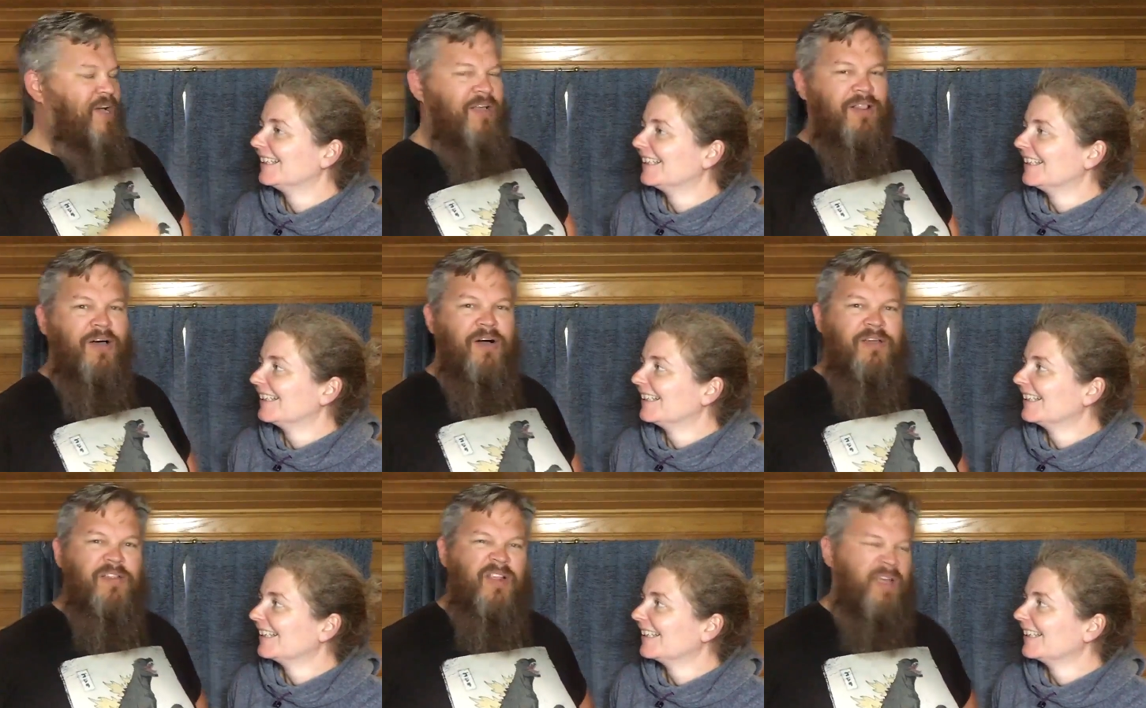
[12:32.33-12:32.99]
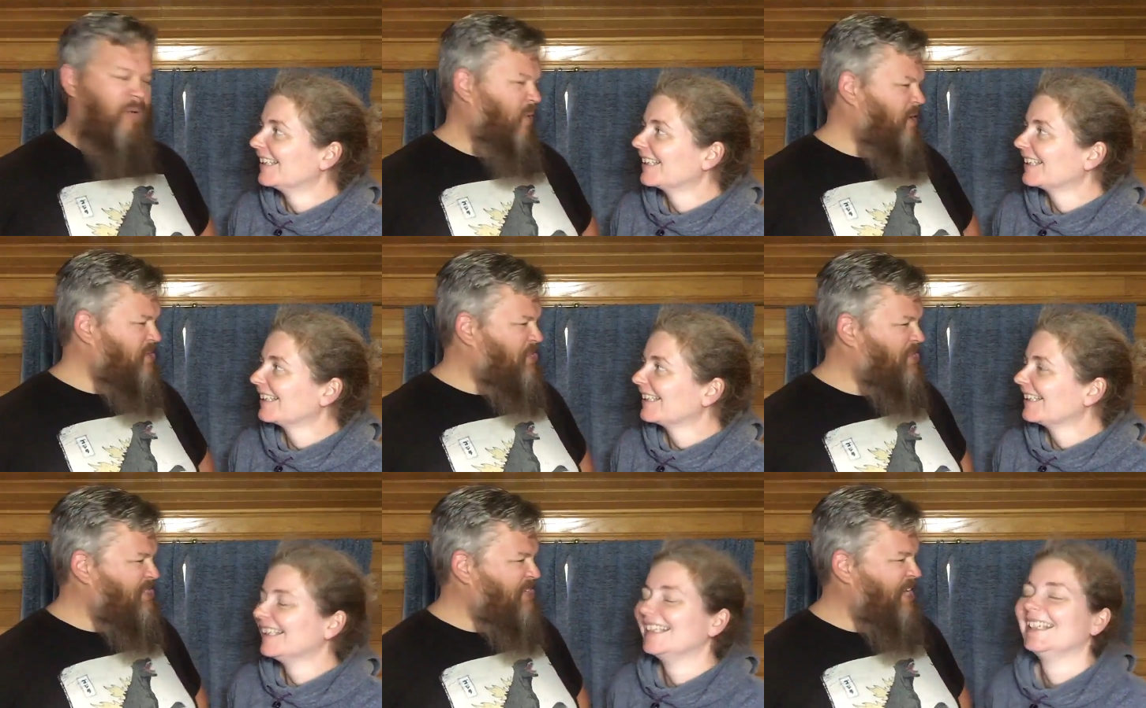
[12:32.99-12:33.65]
Speaker 1: along, and they're like, what did she
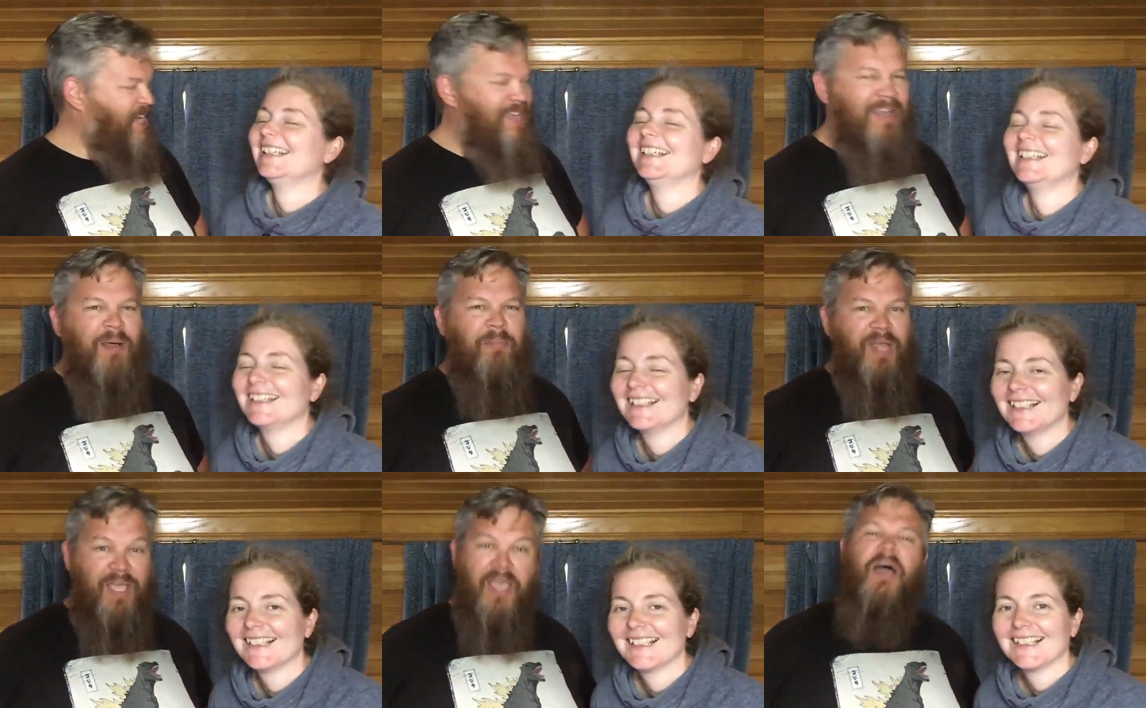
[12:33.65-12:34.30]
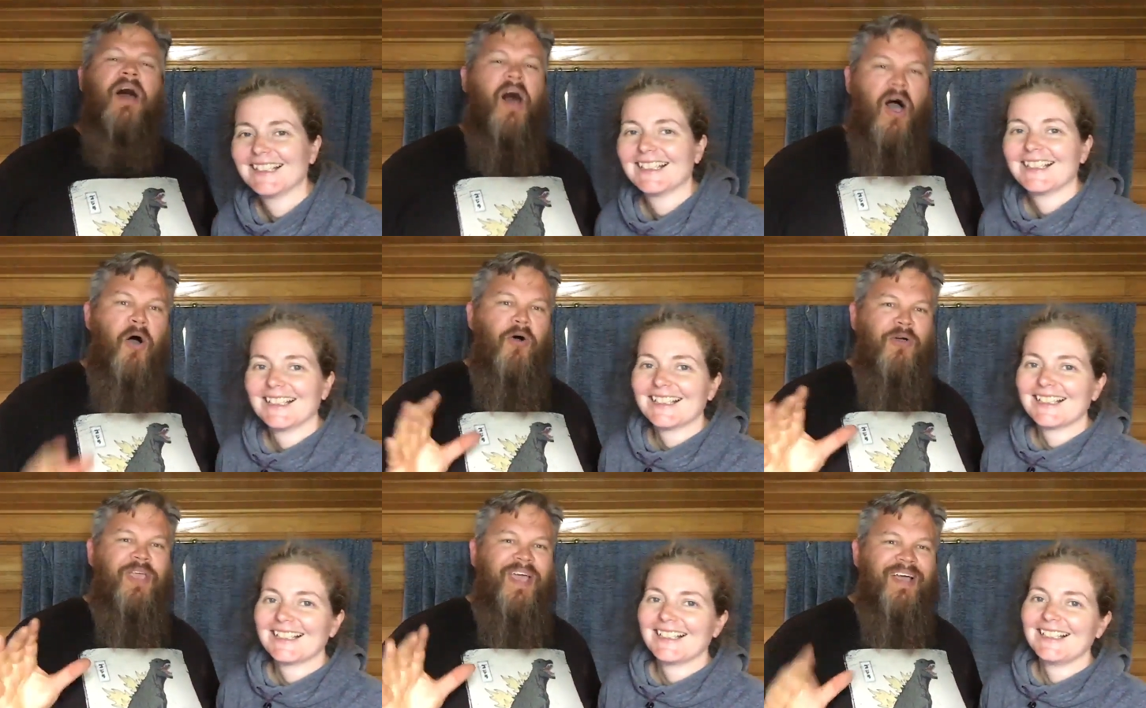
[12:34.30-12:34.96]
say? And I'm like, oh,
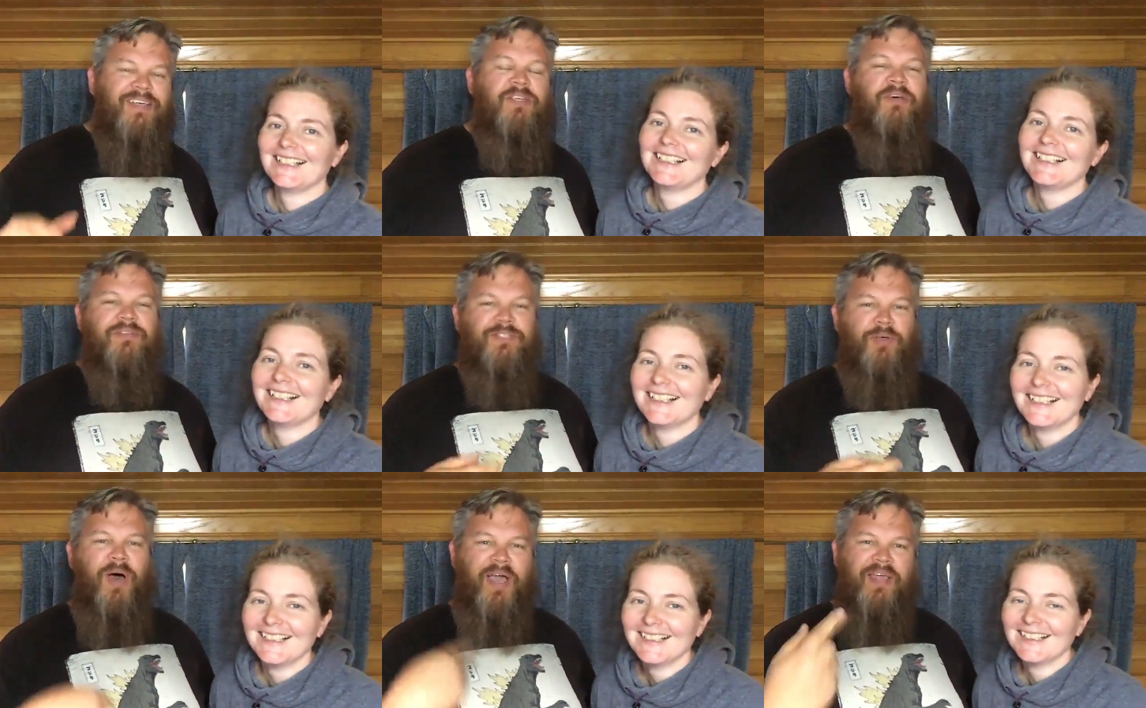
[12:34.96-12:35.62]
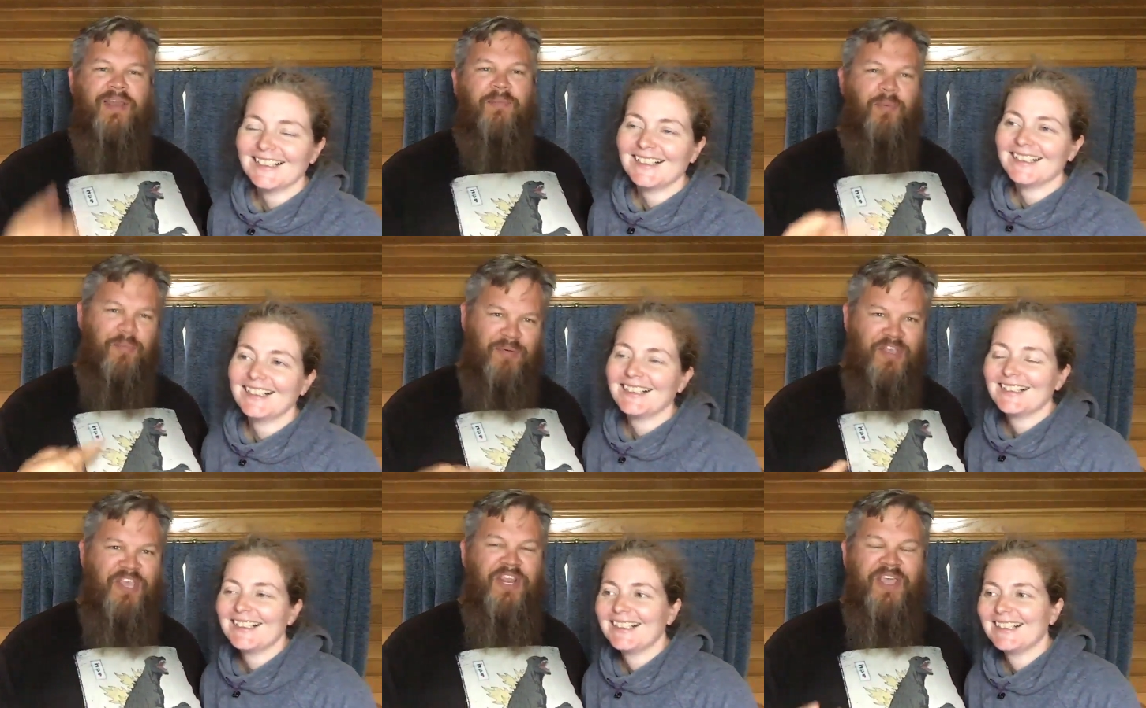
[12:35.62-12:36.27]
okay. So so I end up
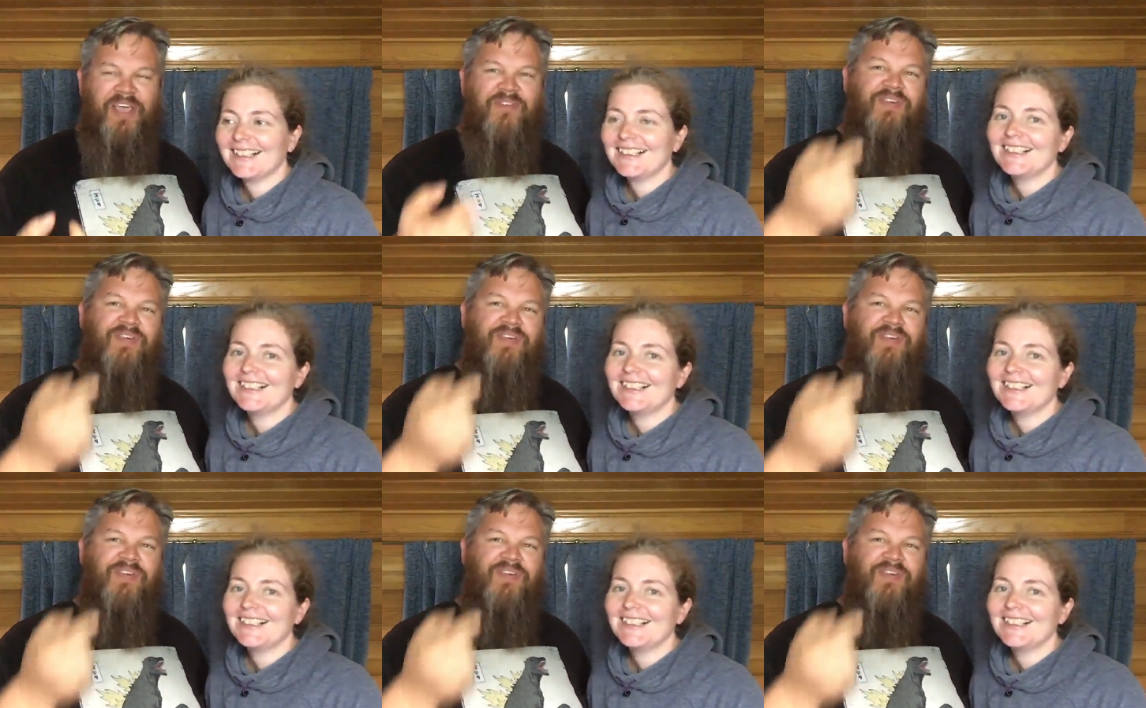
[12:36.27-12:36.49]
repeating